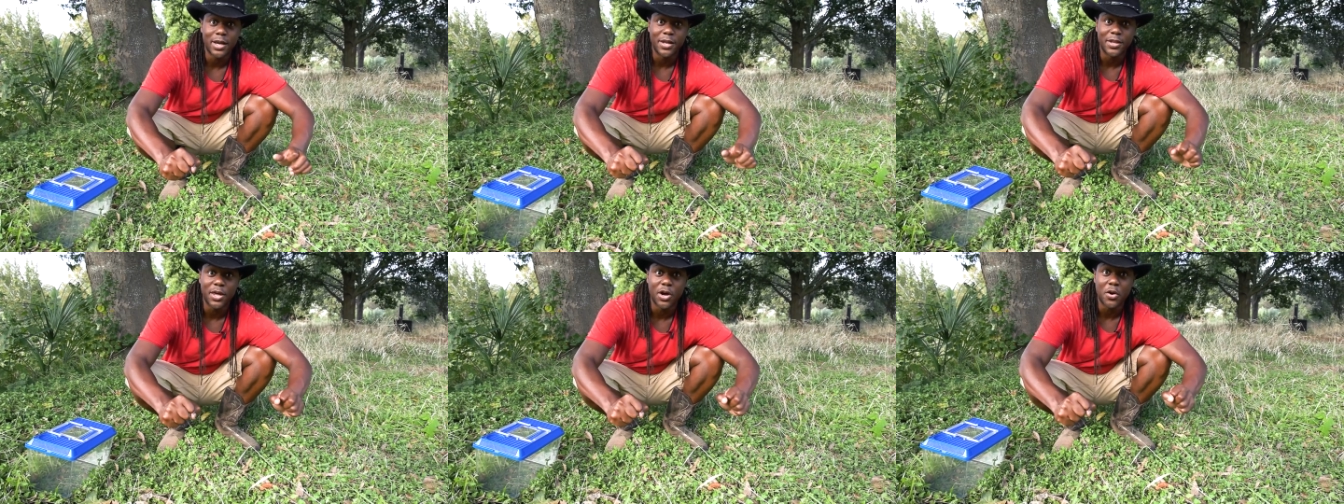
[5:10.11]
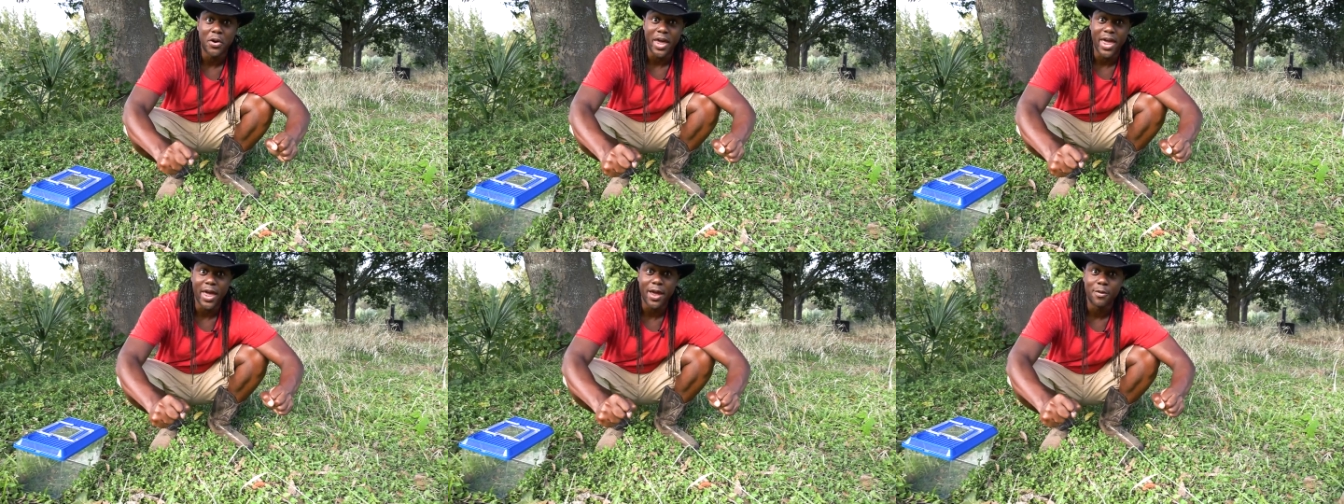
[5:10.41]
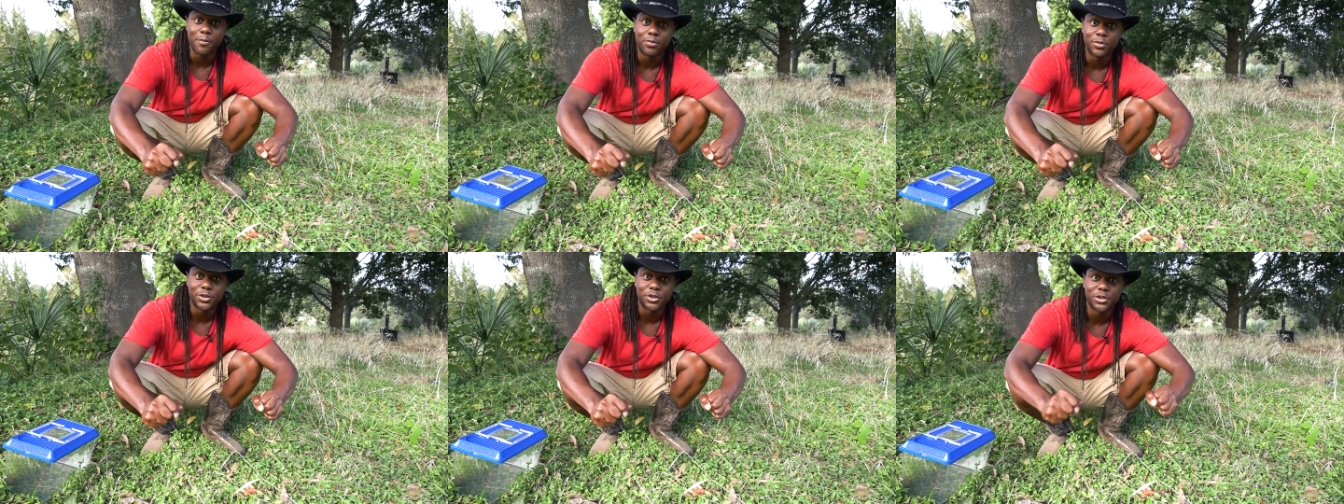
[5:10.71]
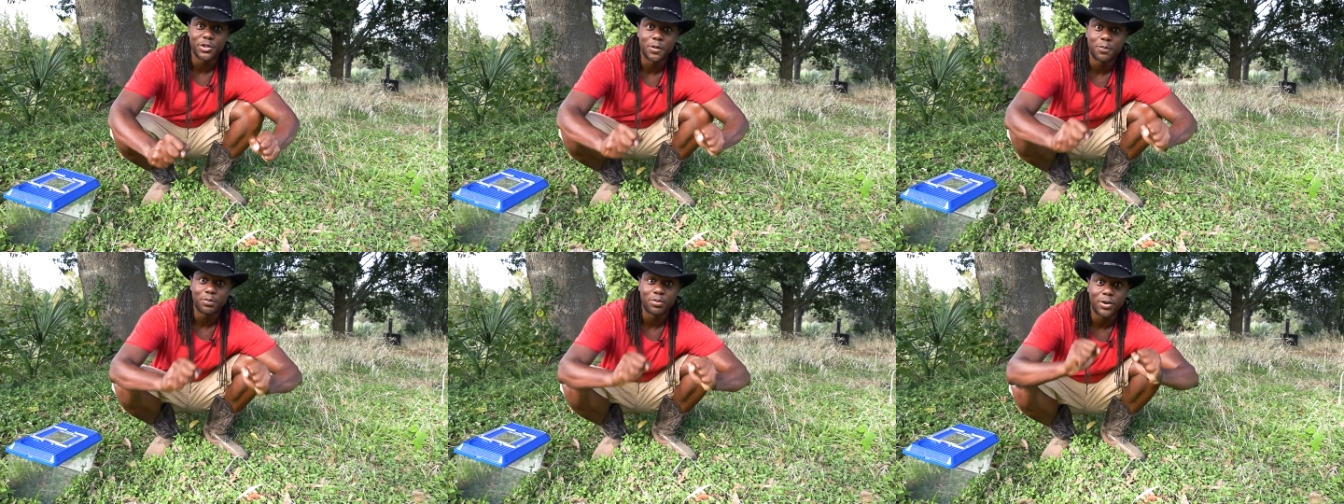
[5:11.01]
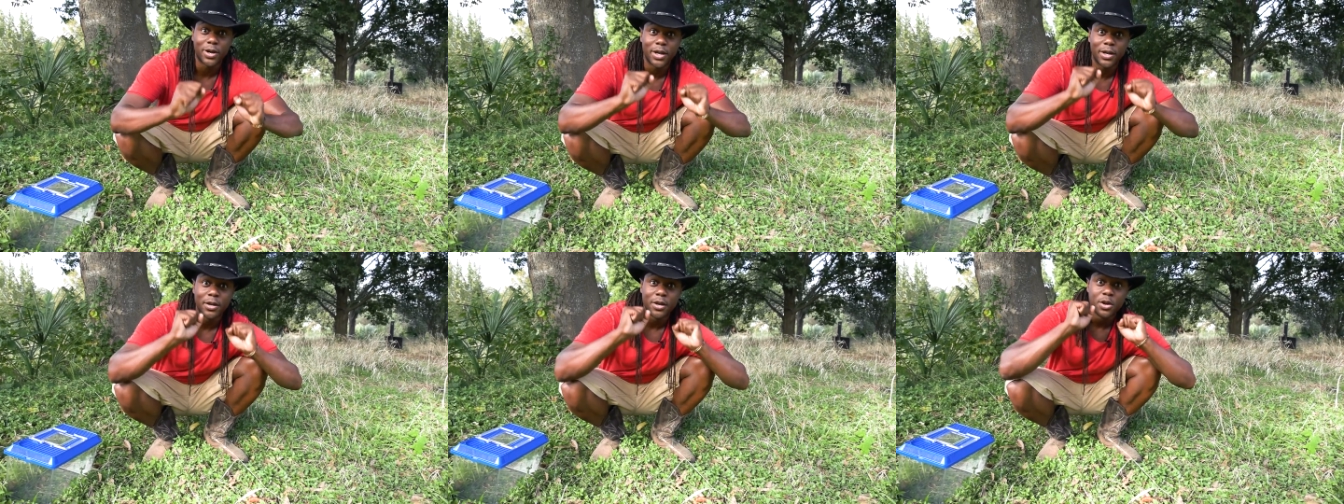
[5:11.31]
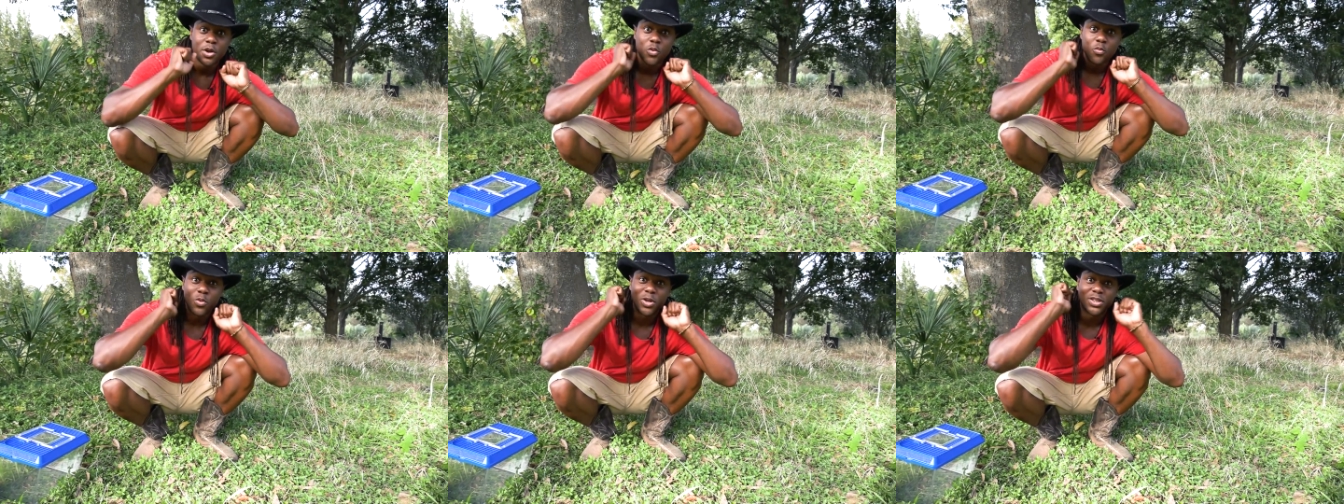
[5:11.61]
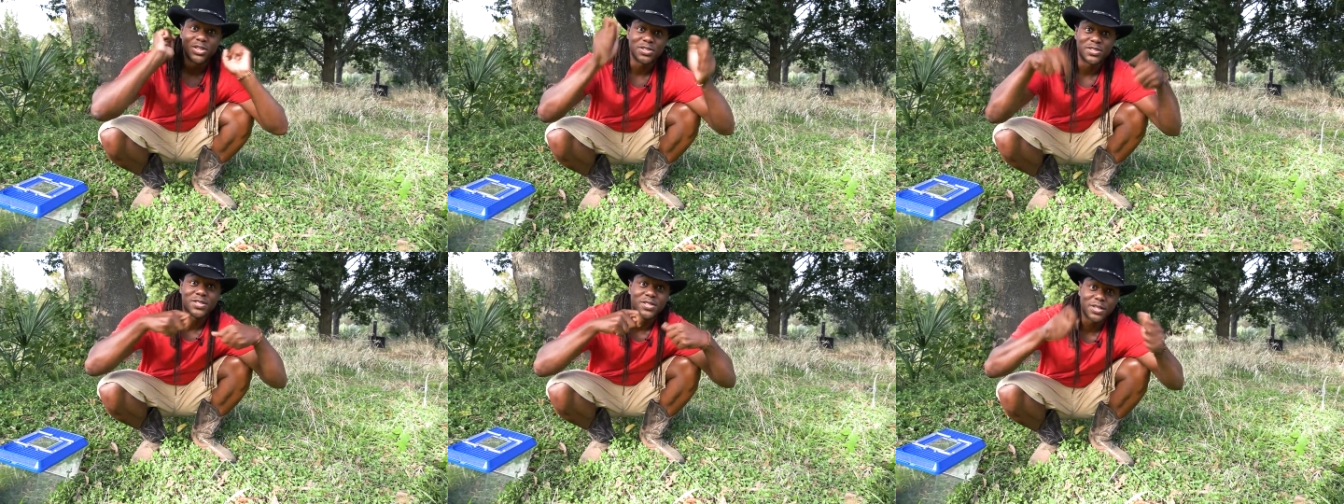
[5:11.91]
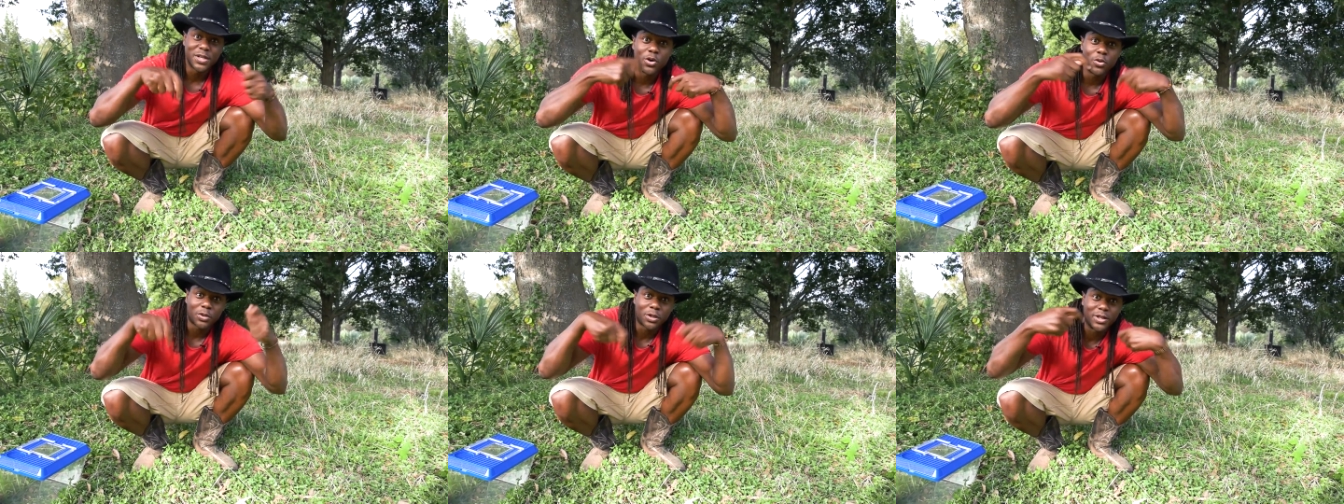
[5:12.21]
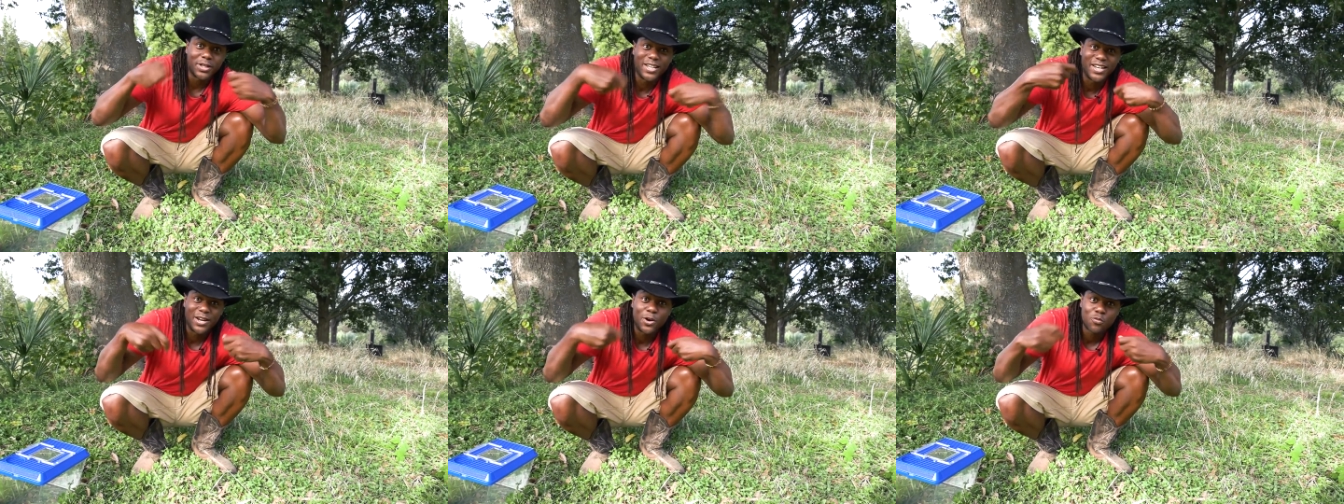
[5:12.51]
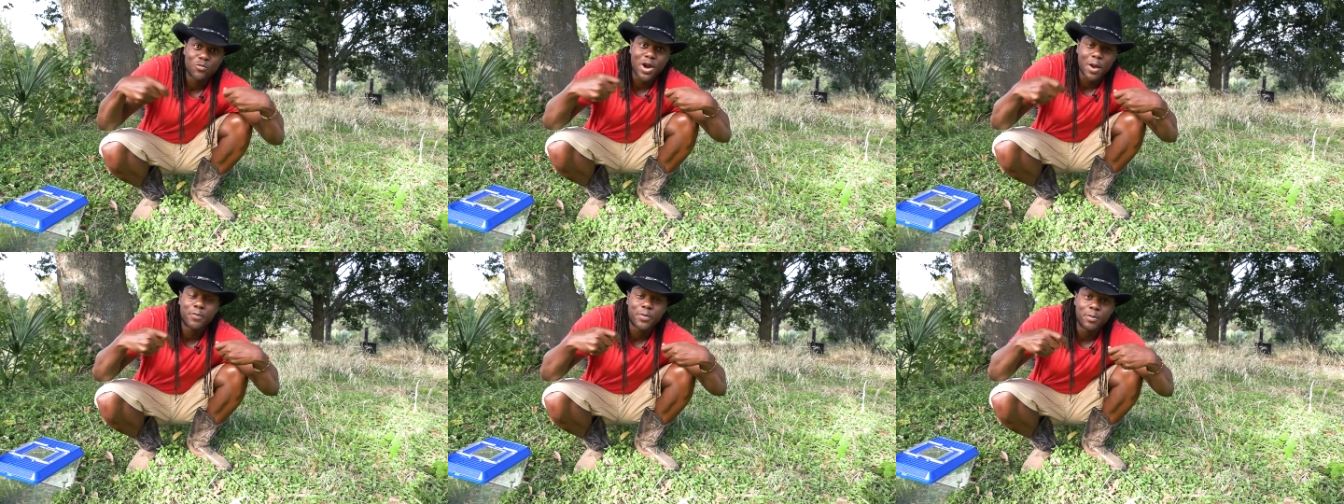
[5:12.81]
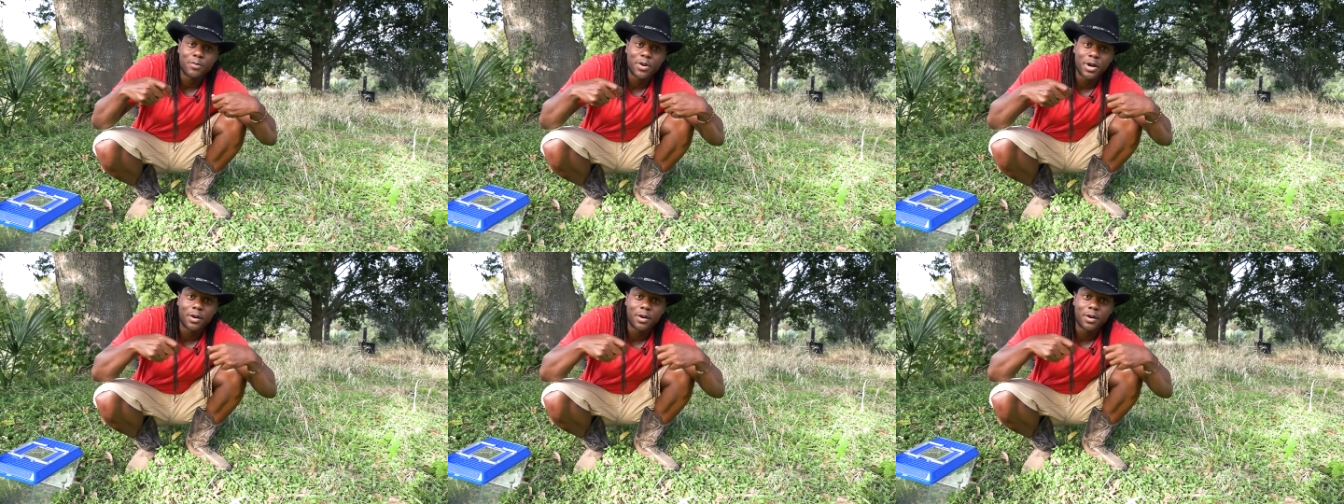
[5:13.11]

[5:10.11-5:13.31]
and they'll ambush their prey with the silk, and they'll wrap them